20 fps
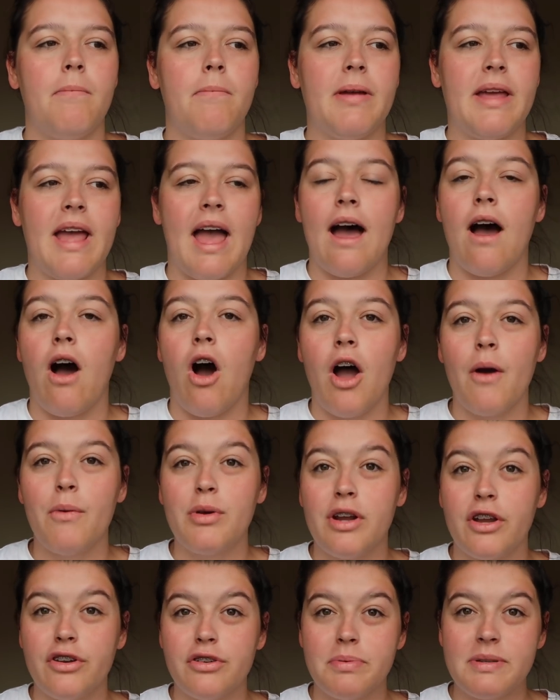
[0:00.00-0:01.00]
But yeah, I
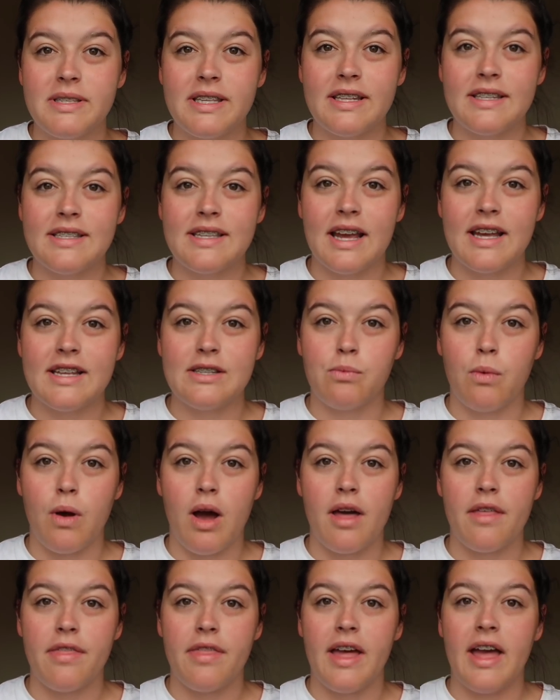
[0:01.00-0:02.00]
would 100% say it's
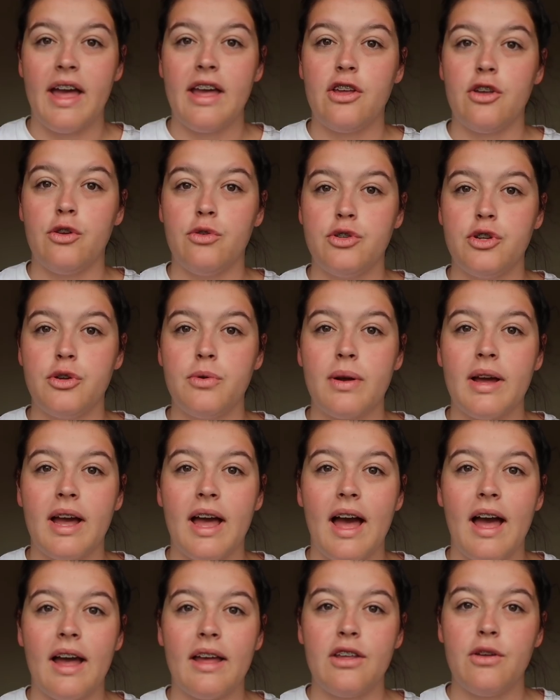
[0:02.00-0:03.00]
worth it. You
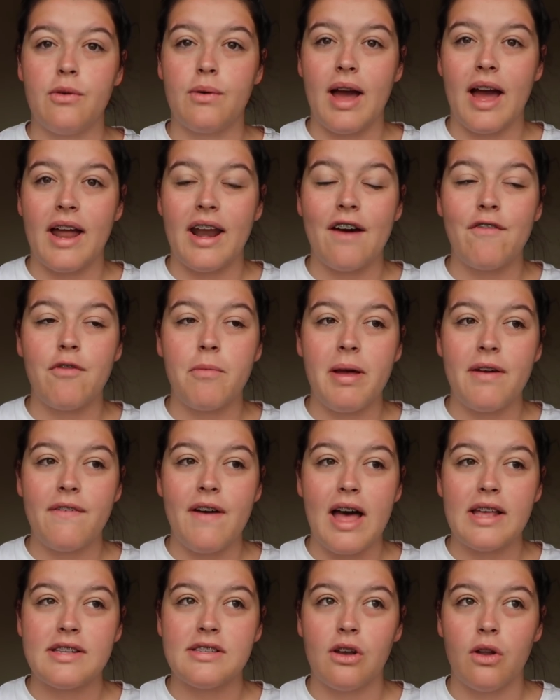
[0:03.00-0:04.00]
can have a bit of
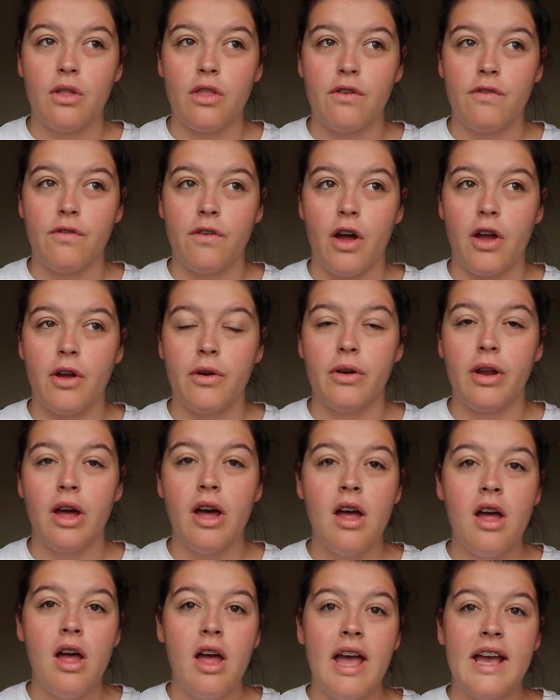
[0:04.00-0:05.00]
hassle on the phone.
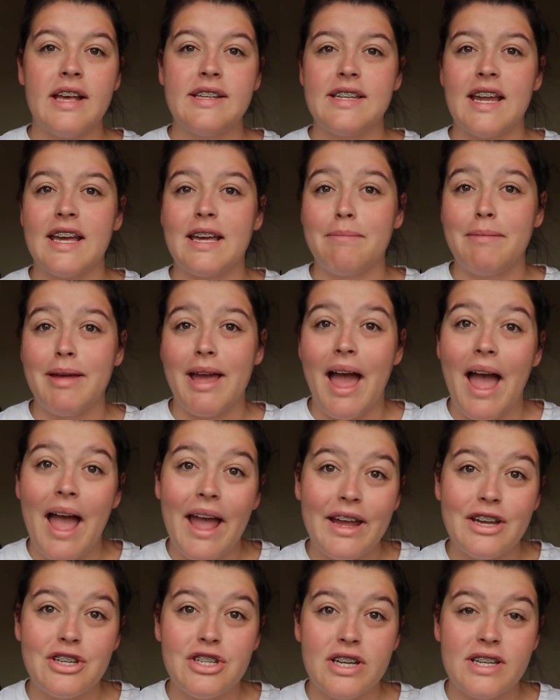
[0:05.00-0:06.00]
It's taken me
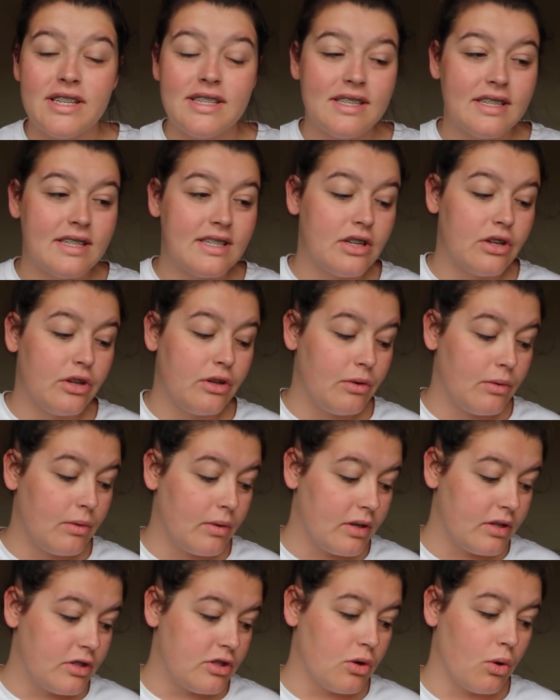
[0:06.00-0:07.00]
ages
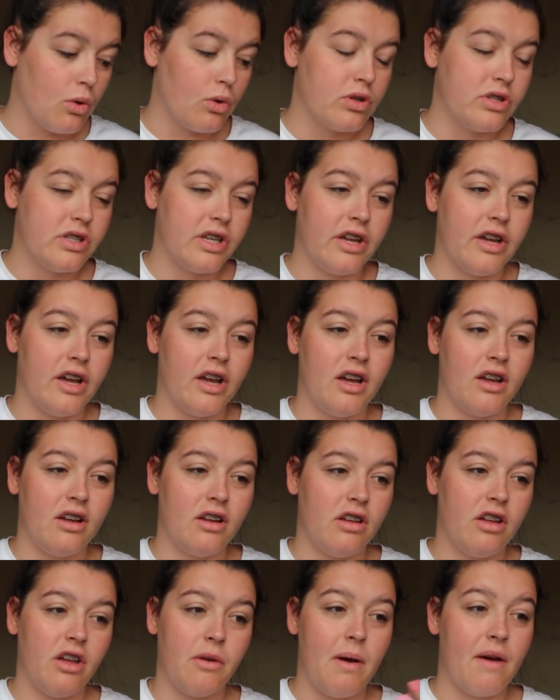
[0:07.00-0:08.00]
to talk
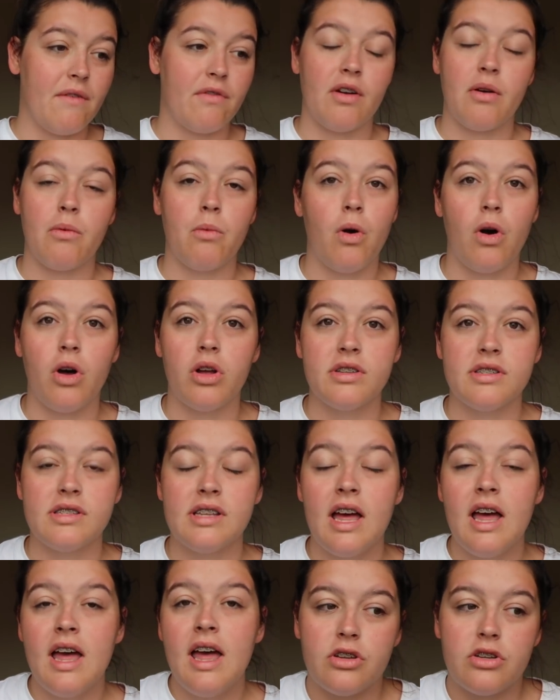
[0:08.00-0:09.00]
to whoever it
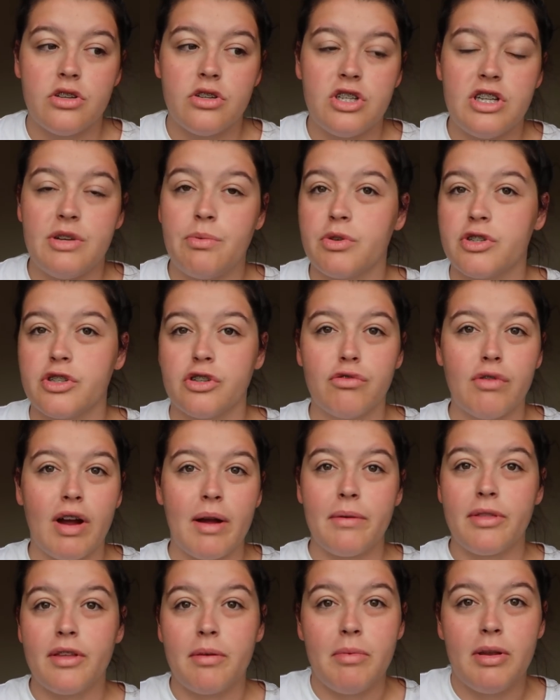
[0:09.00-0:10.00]
was. She wasn't
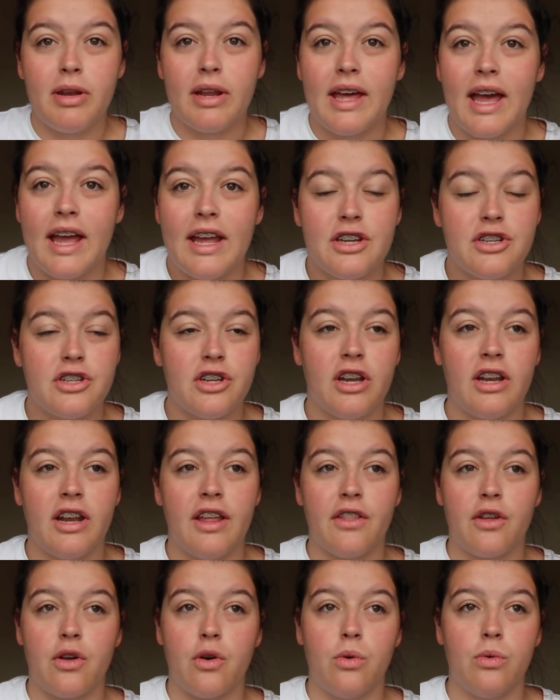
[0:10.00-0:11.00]
great with communication
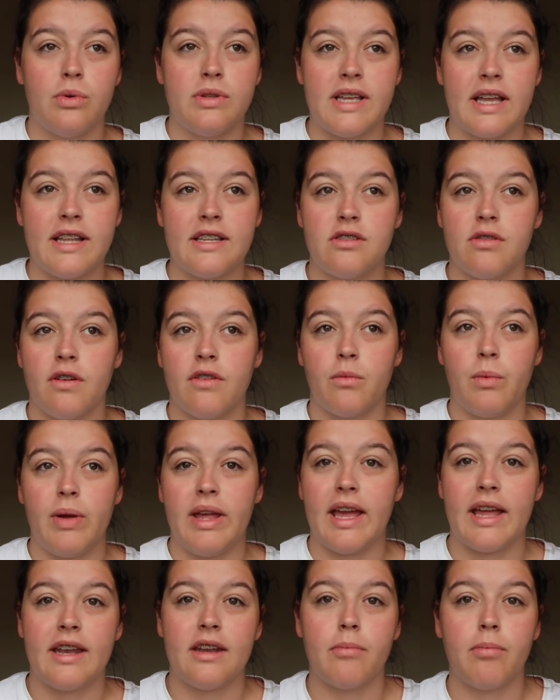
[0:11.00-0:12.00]
at the call centre at the
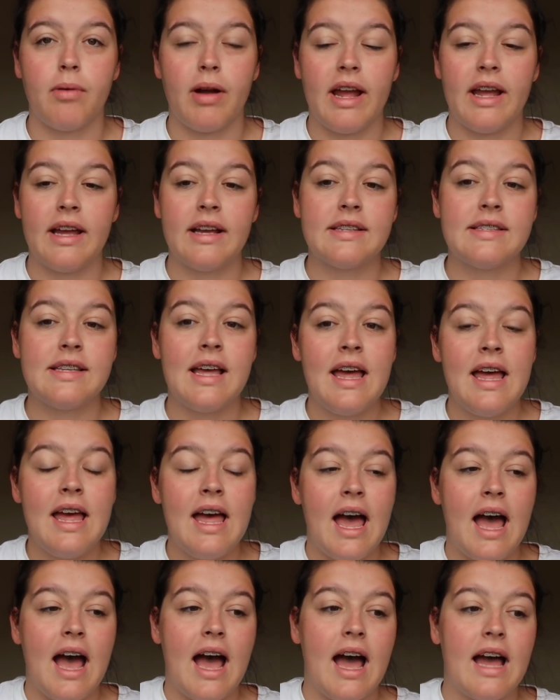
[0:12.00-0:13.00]
weekend of breaks,
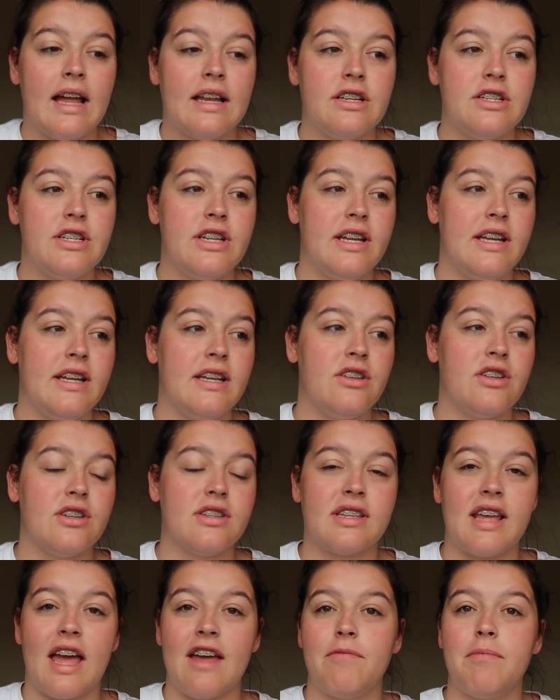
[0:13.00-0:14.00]
and she
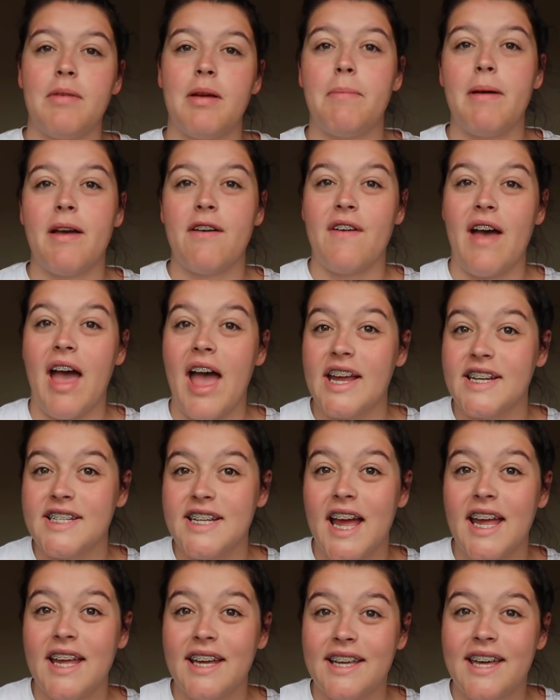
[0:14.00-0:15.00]
just gave me a bit of a
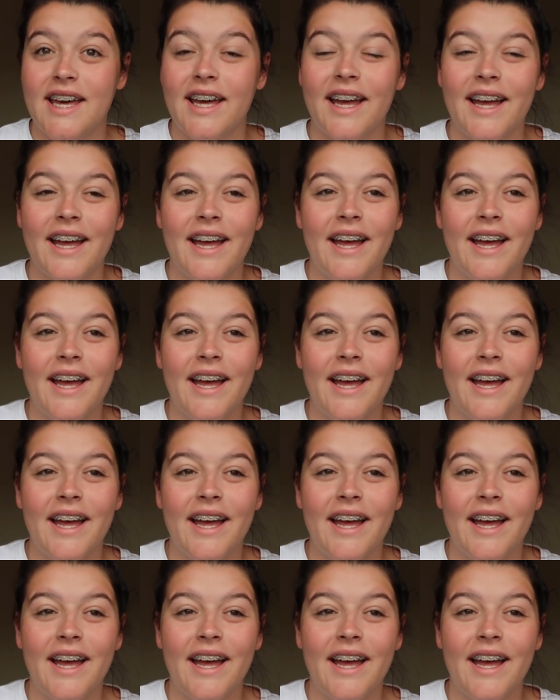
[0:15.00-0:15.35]
headache.